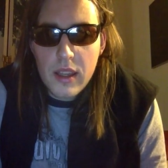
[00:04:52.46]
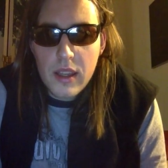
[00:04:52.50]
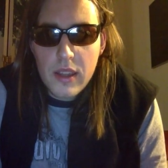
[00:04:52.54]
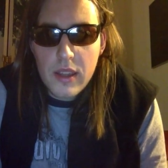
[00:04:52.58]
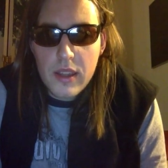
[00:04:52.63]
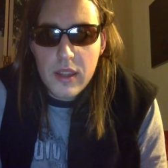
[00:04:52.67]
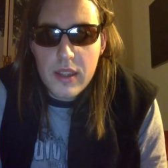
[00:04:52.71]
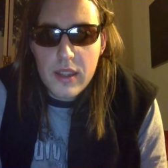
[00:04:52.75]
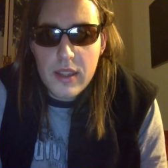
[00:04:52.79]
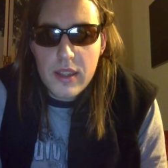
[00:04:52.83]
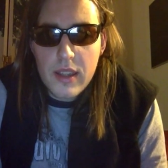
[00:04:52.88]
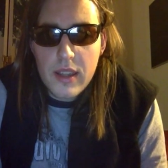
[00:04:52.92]

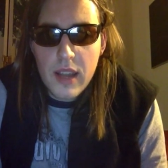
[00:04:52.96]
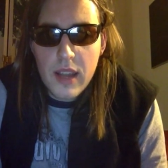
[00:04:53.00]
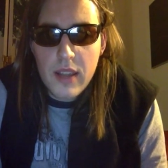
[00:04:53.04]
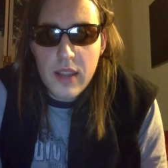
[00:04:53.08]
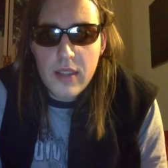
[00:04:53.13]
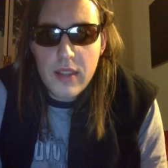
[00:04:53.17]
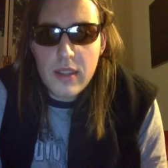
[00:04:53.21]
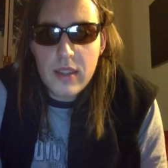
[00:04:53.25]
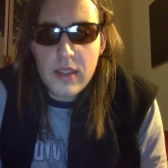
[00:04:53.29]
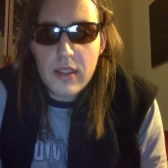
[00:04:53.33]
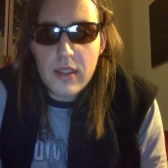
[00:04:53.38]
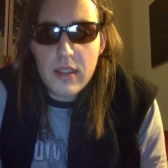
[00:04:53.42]
this
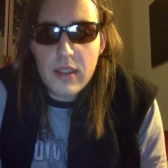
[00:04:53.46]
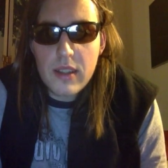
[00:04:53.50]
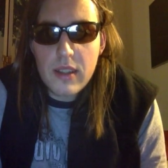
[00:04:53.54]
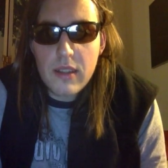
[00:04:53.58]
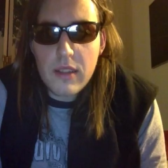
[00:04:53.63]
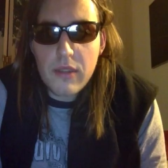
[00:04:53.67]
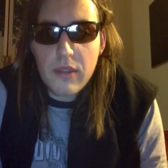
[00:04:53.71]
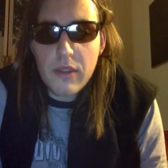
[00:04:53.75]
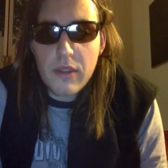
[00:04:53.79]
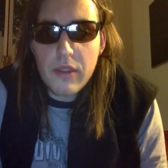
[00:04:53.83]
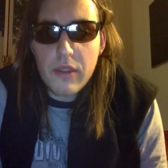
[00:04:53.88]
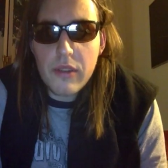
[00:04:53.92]
constant,
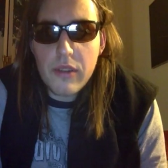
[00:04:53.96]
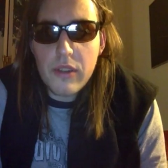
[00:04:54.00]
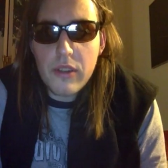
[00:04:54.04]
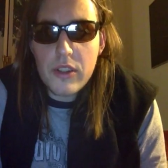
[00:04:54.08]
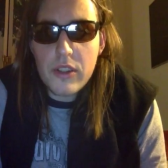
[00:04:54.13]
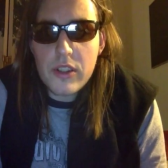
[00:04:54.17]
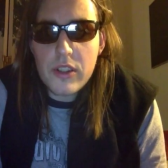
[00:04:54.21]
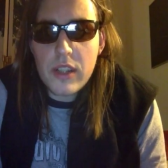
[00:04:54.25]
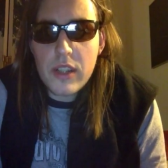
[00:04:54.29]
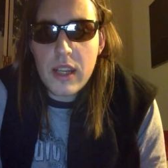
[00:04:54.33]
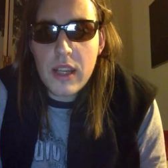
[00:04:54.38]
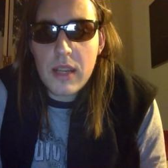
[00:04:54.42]
for the
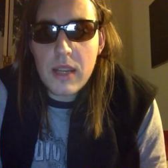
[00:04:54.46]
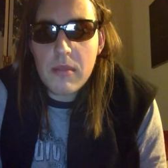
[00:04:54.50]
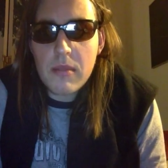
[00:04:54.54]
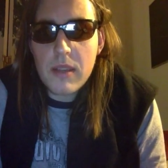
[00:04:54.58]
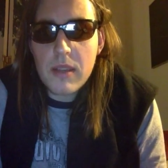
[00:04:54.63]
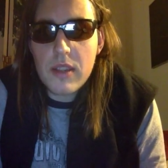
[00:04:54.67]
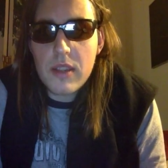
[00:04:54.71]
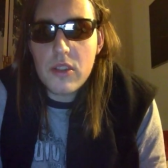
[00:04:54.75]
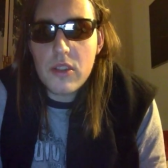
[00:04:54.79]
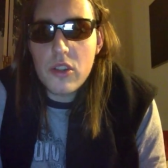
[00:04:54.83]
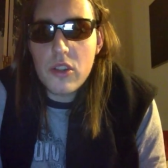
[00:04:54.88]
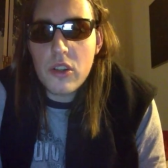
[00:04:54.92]
first time,
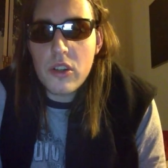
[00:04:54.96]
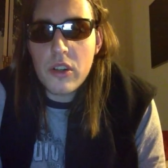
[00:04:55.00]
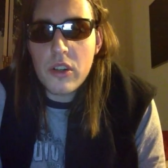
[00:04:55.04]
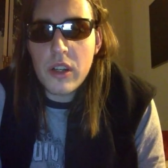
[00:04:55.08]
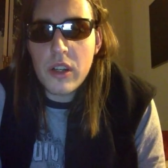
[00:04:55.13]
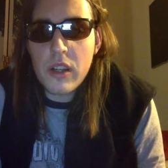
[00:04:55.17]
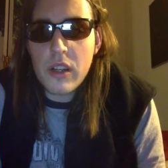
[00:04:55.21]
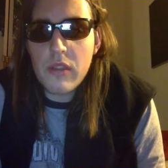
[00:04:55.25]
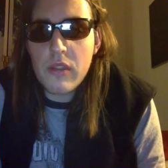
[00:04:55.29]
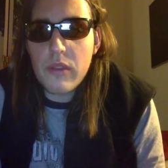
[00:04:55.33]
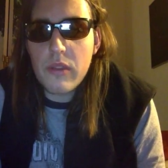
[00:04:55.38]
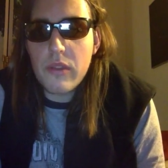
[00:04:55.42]
his
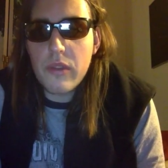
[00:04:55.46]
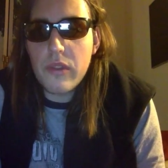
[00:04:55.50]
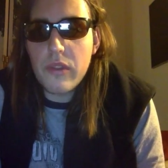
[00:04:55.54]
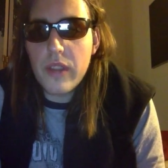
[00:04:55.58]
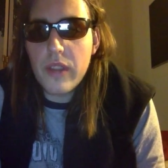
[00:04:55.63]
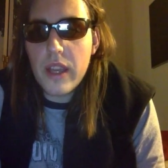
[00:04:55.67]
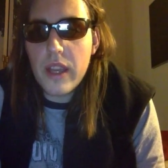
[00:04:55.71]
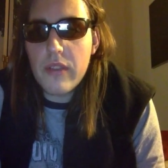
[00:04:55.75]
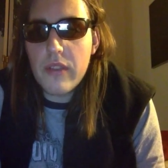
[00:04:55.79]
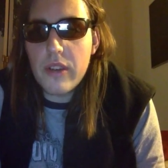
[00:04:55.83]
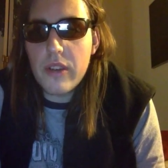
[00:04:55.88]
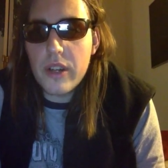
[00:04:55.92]
yearning for
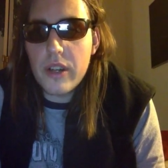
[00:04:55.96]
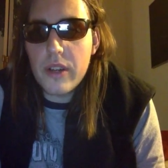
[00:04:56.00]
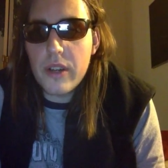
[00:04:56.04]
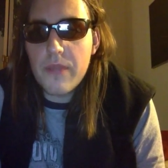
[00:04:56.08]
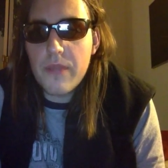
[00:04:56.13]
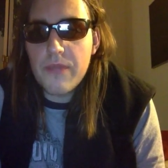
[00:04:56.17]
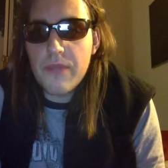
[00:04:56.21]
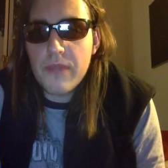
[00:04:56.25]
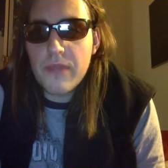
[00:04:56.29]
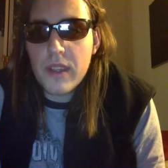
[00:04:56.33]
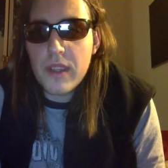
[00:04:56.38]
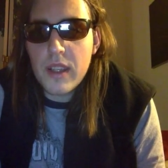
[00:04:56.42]
flavor
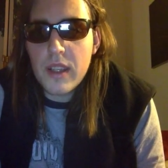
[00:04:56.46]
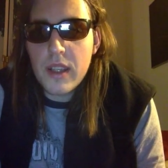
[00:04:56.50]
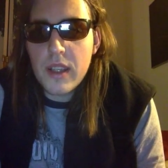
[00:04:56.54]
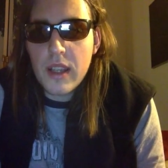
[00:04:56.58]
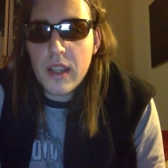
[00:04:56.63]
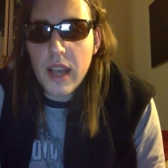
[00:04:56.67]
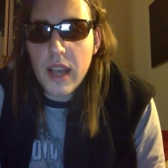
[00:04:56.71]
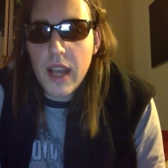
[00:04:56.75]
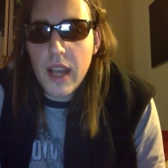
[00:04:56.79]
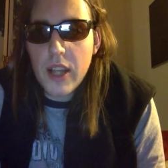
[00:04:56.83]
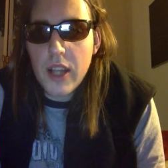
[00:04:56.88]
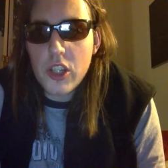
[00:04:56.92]

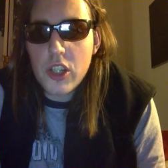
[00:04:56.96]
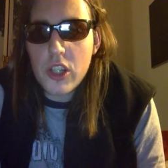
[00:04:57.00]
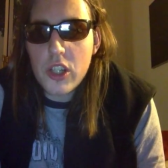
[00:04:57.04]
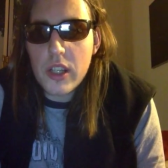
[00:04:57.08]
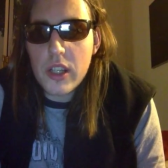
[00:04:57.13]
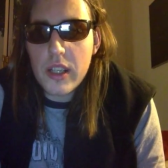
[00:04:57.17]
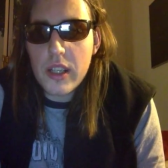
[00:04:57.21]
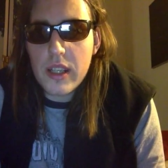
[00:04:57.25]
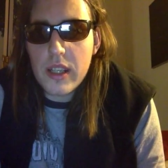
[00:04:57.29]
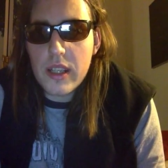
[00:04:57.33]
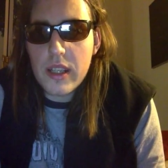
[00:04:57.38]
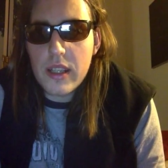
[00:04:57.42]

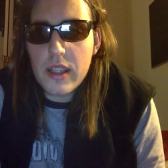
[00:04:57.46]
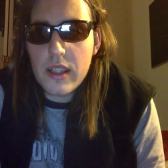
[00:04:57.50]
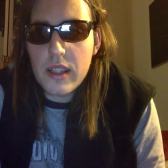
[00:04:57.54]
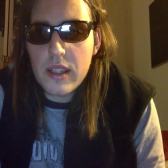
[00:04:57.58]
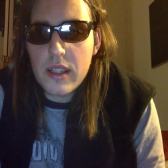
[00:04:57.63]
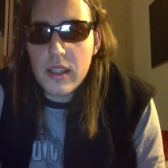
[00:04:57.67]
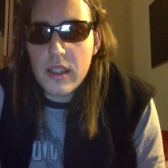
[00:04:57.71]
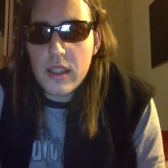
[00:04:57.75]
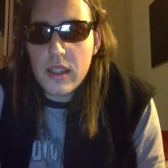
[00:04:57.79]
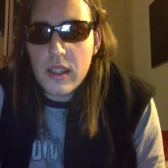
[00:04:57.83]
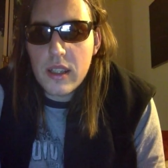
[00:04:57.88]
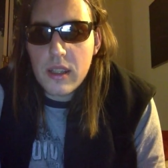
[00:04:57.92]
actually
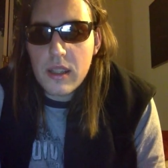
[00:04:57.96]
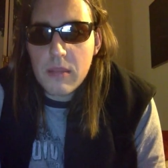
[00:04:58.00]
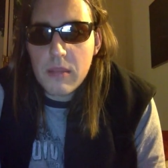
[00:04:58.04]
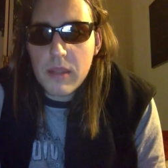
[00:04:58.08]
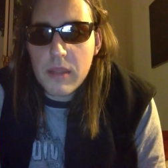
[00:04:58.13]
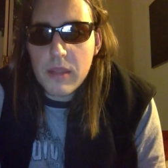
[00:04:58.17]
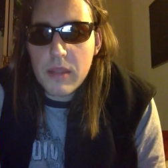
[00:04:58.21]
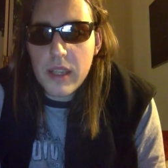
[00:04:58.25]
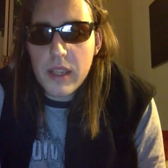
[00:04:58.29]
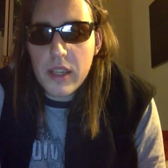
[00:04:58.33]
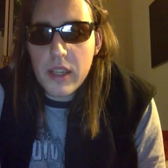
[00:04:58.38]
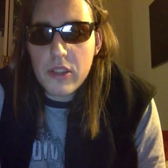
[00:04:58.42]

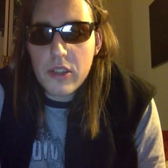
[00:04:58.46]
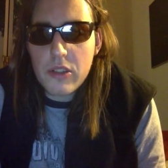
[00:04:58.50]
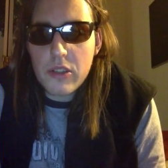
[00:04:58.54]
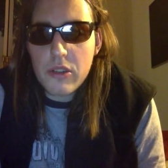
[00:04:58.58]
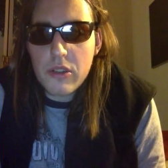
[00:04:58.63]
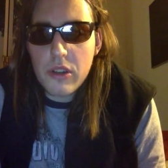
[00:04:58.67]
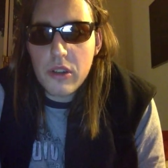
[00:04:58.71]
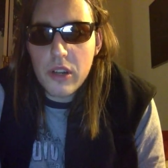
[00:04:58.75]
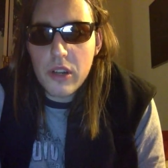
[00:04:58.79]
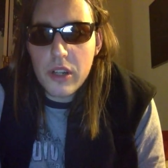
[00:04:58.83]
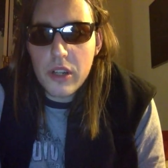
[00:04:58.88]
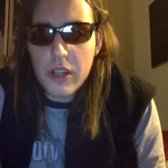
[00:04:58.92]
began to
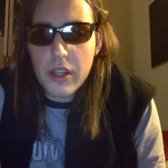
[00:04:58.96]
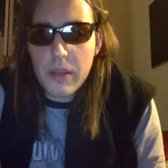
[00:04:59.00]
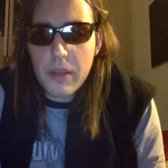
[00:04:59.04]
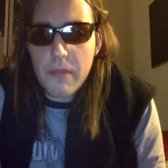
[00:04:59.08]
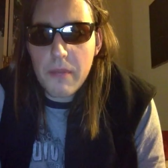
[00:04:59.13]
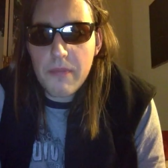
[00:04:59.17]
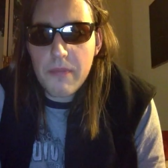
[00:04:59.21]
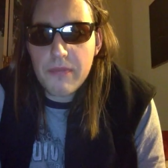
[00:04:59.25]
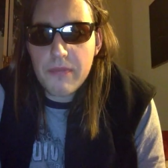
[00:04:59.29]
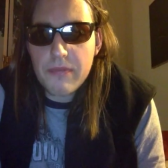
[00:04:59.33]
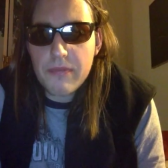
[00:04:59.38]
hurt him.